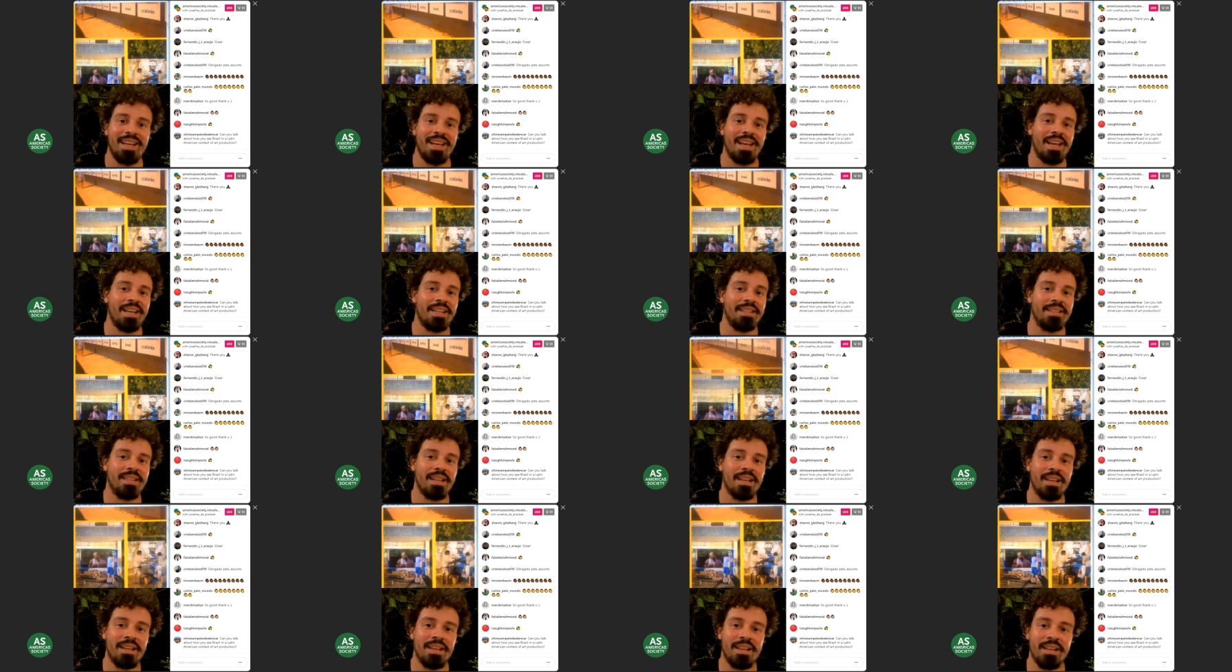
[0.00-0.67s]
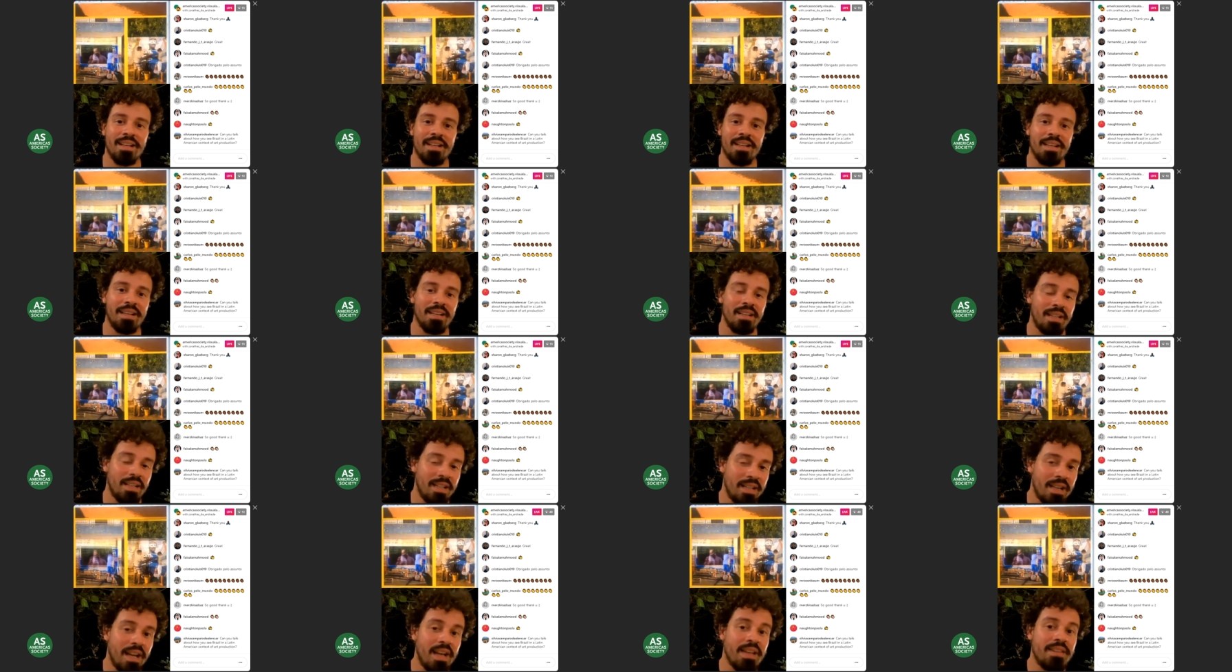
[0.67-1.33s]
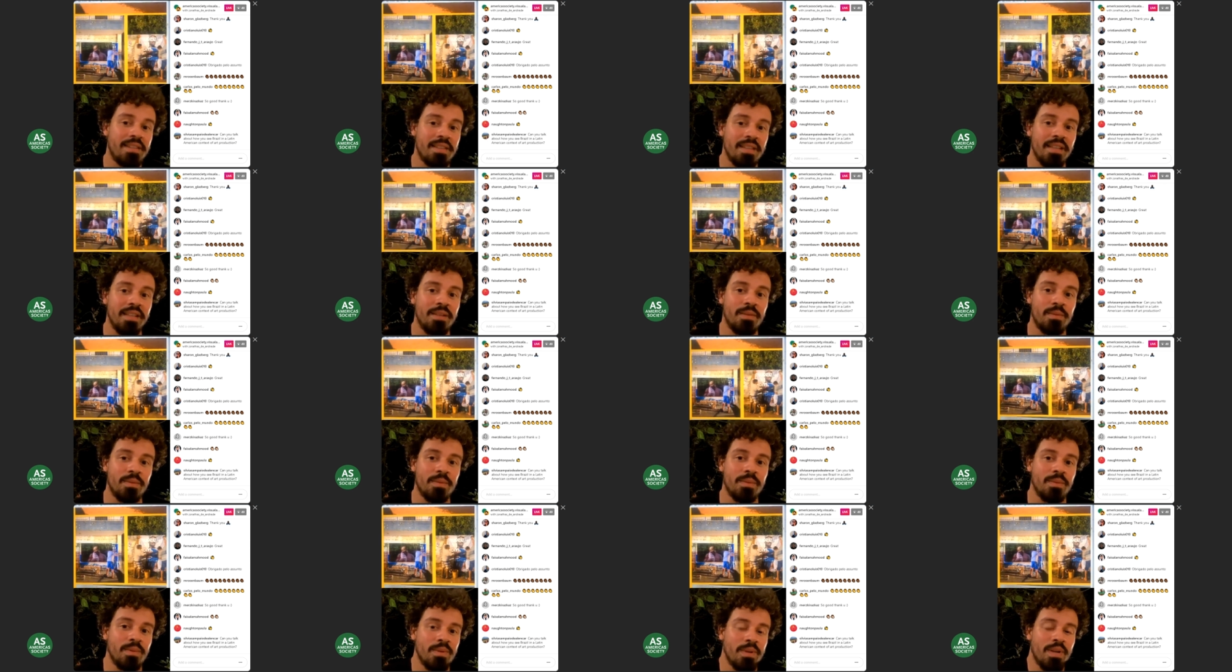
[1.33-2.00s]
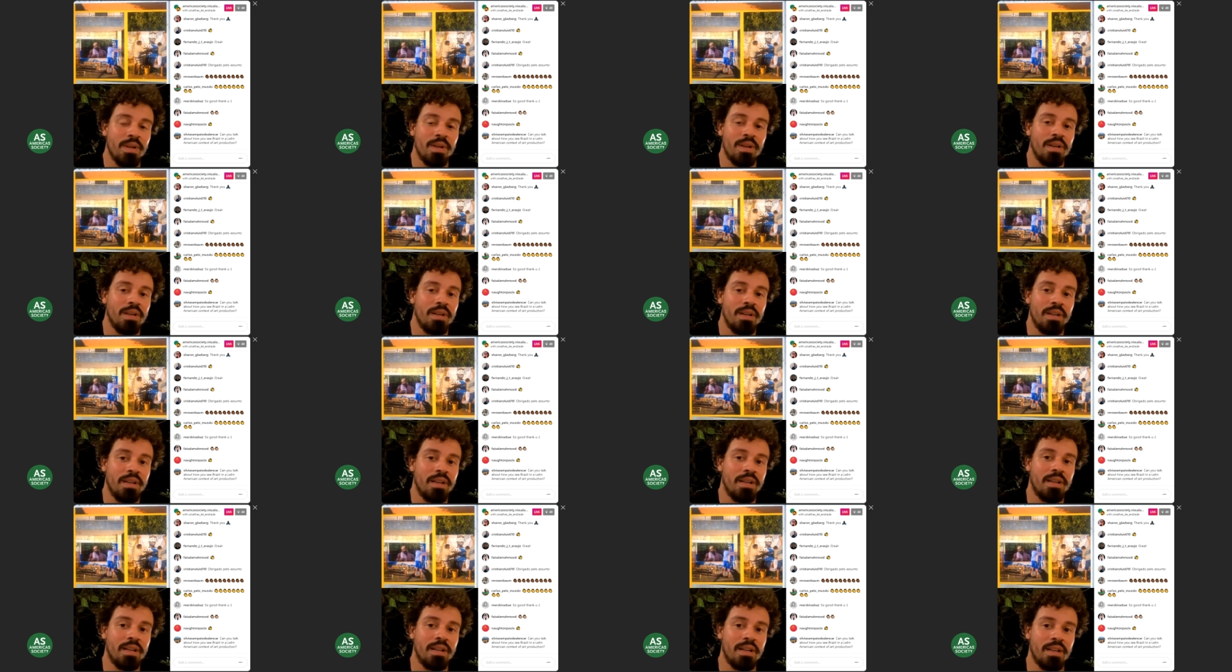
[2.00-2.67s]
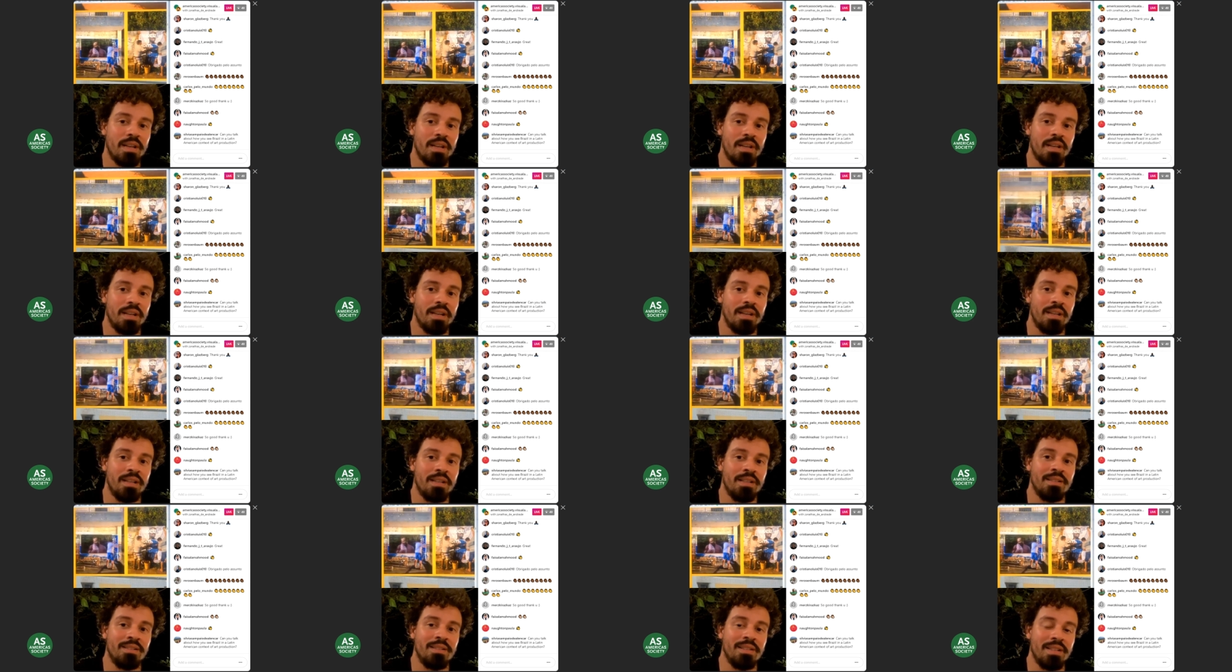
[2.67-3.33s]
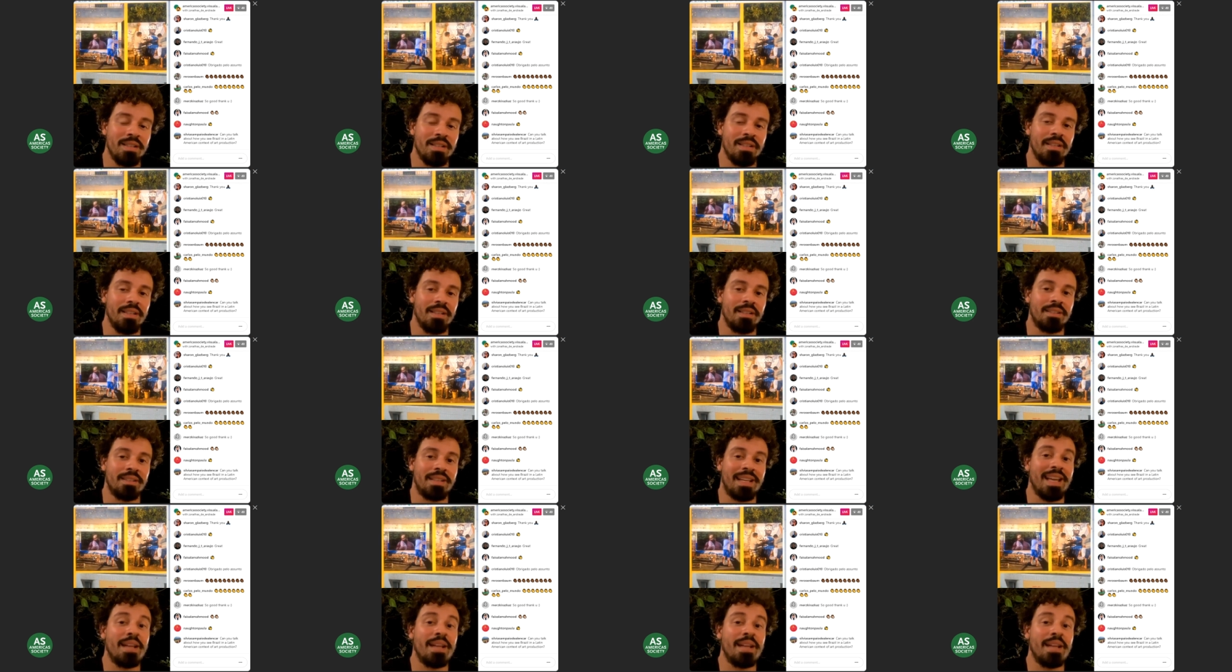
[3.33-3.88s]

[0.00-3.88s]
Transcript: And mm-hmm. And I think it